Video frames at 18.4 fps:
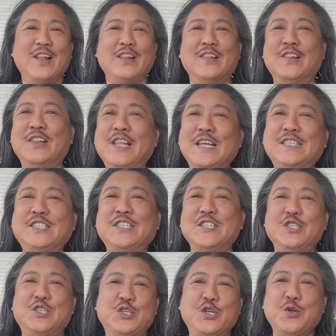
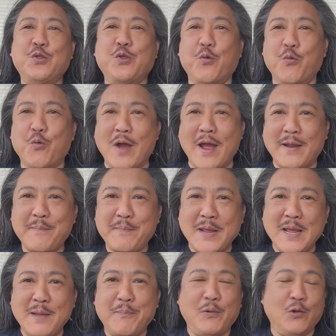Listen to the right
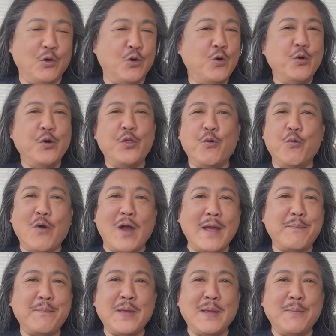people. Who are the
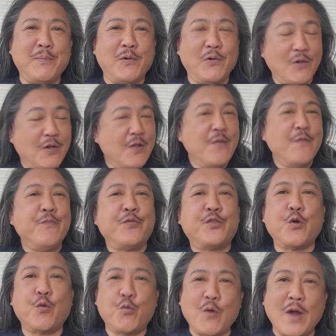right people?
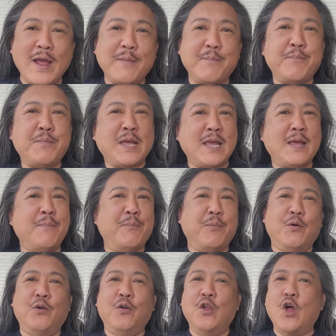The right
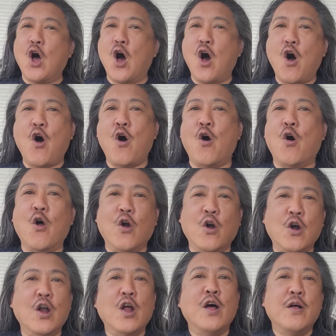people
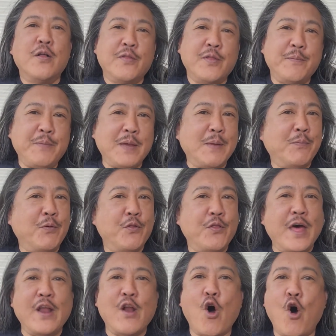are the people
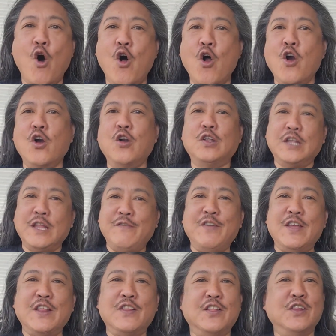that are
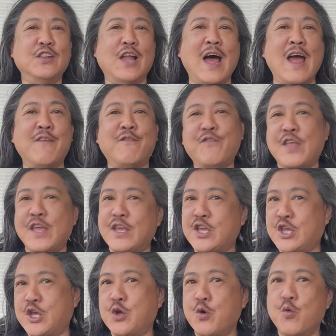living the life that
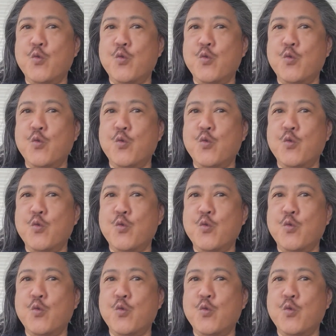you